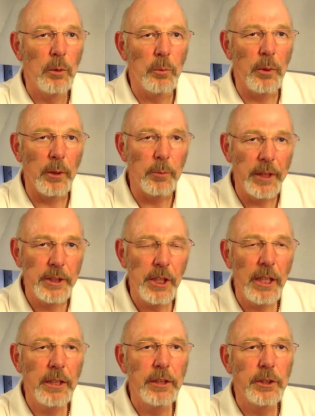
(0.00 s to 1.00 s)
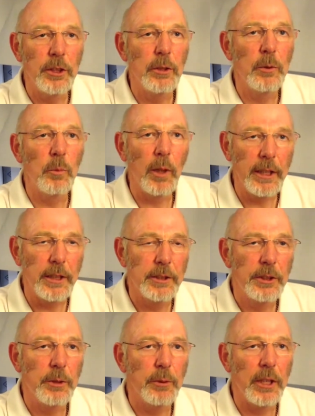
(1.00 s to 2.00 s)
We tend to wait
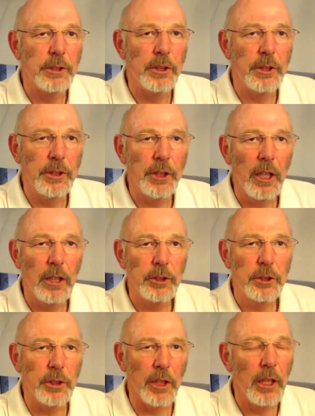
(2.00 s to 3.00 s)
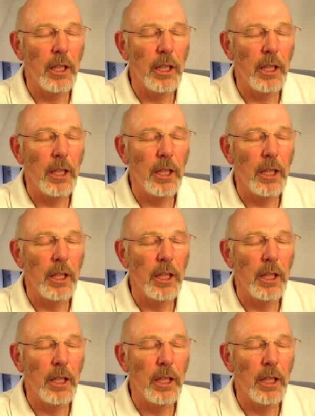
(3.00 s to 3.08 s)
until there's a disaster,